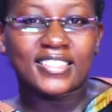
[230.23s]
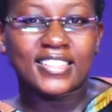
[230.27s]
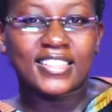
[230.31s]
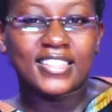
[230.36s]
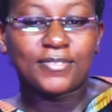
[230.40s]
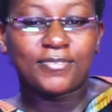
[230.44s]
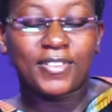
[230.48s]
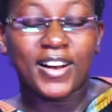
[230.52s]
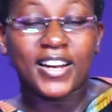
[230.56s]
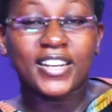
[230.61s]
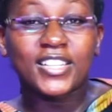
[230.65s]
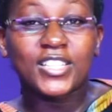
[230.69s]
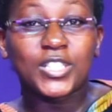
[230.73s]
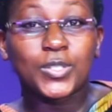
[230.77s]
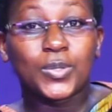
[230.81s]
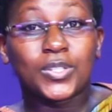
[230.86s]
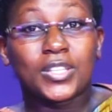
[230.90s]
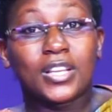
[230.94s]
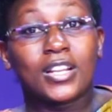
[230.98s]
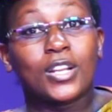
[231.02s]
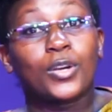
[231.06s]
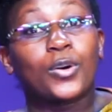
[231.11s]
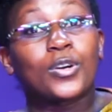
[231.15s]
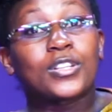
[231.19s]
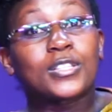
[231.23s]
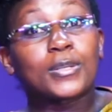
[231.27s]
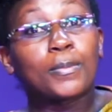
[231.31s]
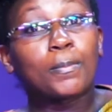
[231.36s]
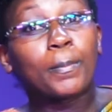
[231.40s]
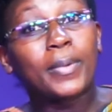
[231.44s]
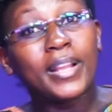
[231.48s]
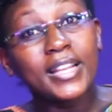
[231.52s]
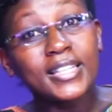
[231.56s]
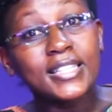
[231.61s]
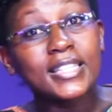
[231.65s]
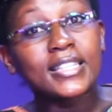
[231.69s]
In fact, she was only
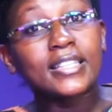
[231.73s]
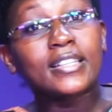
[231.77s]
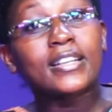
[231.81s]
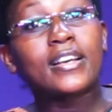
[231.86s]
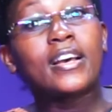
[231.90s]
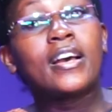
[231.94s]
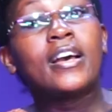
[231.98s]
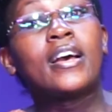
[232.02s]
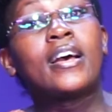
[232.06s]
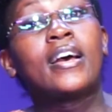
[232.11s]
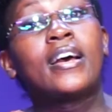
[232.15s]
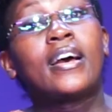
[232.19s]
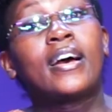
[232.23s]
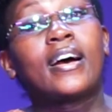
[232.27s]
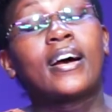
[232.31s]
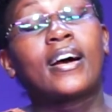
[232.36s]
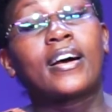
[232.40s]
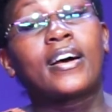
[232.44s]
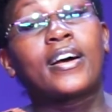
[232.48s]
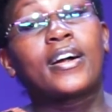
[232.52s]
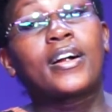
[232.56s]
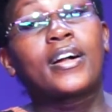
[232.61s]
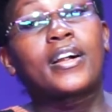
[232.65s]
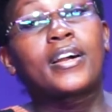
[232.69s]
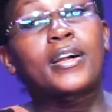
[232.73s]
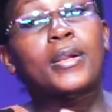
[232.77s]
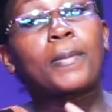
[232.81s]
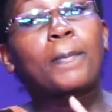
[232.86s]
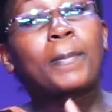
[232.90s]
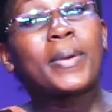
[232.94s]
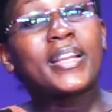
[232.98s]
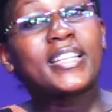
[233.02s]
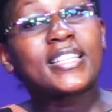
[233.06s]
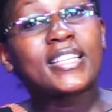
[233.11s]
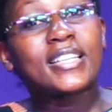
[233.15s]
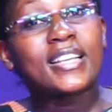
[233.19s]
contemplating uh,
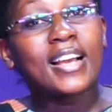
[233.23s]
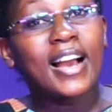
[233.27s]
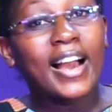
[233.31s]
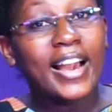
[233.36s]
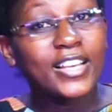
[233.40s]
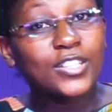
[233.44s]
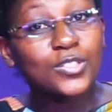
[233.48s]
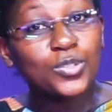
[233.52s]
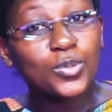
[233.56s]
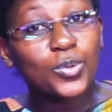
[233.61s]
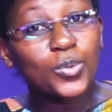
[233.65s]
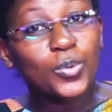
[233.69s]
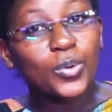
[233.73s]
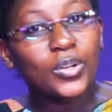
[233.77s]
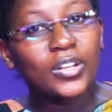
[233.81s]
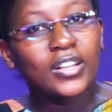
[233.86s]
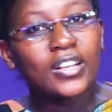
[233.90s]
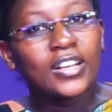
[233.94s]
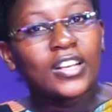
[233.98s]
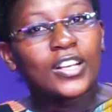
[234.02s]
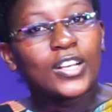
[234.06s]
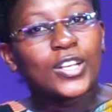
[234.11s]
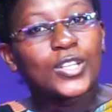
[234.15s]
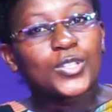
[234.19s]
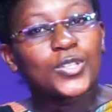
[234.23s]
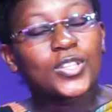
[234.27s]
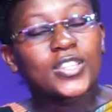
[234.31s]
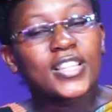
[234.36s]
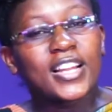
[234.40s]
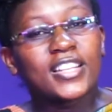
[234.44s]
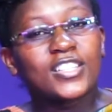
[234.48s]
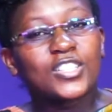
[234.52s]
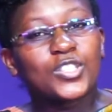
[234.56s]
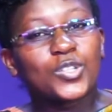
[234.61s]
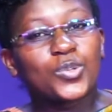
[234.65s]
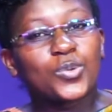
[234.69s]
repeating high school so
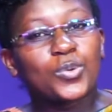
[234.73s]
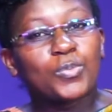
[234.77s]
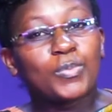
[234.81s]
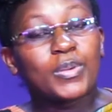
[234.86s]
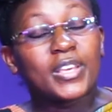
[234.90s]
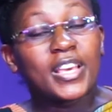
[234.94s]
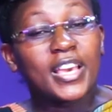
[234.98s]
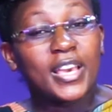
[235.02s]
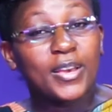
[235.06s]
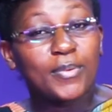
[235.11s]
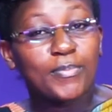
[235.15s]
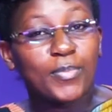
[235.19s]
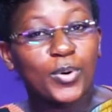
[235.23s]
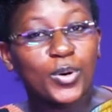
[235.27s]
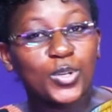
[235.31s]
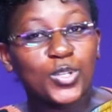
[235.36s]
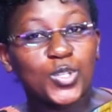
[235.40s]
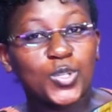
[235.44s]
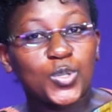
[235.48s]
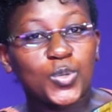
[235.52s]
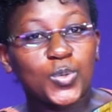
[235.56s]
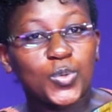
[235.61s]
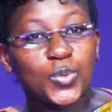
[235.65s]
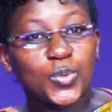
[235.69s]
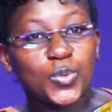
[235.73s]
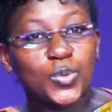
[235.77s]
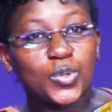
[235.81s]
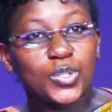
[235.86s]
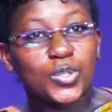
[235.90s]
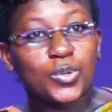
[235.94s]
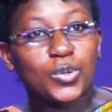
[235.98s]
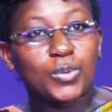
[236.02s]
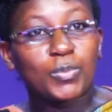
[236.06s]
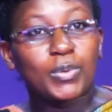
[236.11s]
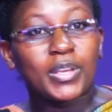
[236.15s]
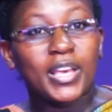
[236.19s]
that she could be able to she
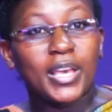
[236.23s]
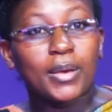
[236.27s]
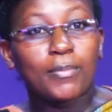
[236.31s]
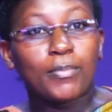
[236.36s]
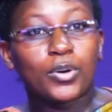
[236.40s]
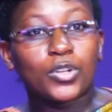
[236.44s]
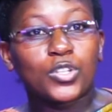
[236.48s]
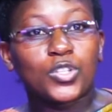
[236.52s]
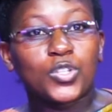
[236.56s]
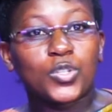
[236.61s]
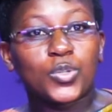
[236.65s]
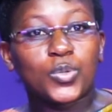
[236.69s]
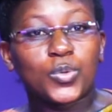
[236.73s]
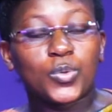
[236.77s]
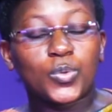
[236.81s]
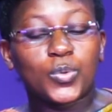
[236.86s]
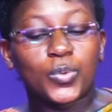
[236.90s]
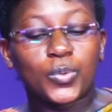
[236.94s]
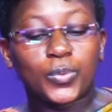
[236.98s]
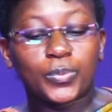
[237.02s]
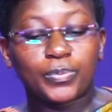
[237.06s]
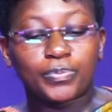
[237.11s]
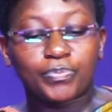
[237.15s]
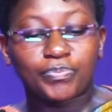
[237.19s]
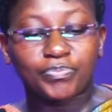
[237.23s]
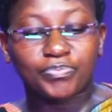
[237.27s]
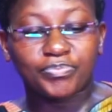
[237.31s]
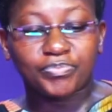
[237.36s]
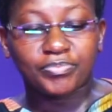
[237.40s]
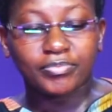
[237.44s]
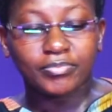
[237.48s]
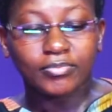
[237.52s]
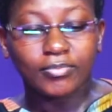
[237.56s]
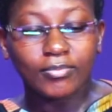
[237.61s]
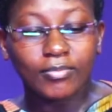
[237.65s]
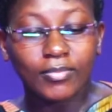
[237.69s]
could be able to
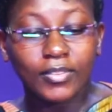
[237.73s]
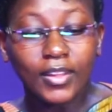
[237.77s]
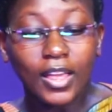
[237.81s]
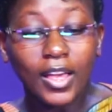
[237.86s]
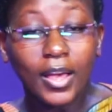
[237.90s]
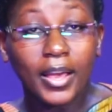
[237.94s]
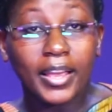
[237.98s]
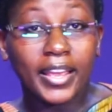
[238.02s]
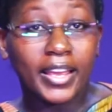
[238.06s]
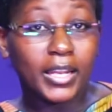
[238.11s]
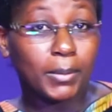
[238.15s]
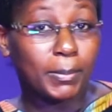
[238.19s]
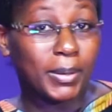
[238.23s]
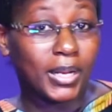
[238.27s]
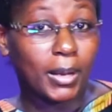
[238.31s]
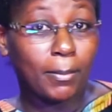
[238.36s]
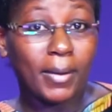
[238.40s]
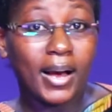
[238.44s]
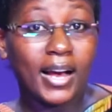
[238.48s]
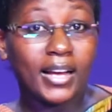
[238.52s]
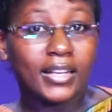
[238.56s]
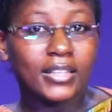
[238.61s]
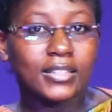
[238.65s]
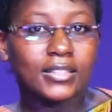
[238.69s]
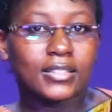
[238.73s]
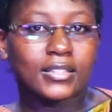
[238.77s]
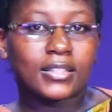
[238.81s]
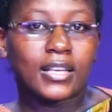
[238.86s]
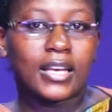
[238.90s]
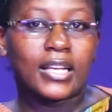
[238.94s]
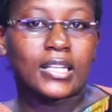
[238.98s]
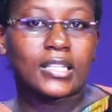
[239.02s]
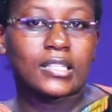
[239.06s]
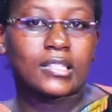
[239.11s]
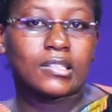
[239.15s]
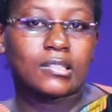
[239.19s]
get better marks
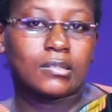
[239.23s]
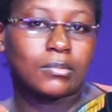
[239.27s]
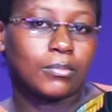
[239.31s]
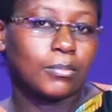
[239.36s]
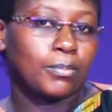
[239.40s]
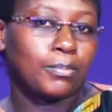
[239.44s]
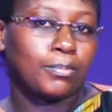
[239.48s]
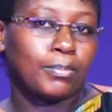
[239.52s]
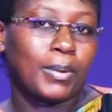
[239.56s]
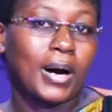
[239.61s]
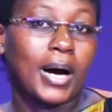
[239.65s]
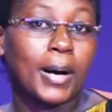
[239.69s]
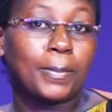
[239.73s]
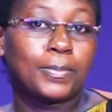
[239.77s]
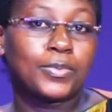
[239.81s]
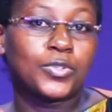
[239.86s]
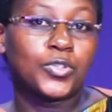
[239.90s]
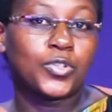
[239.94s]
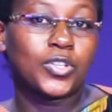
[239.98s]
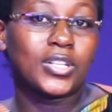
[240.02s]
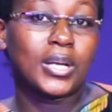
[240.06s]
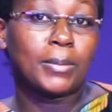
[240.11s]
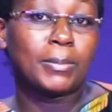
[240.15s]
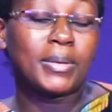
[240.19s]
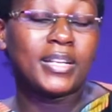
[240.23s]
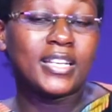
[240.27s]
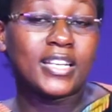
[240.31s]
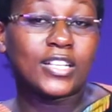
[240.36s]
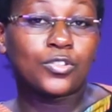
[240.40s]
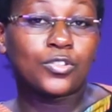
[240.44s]
and perhaps join a media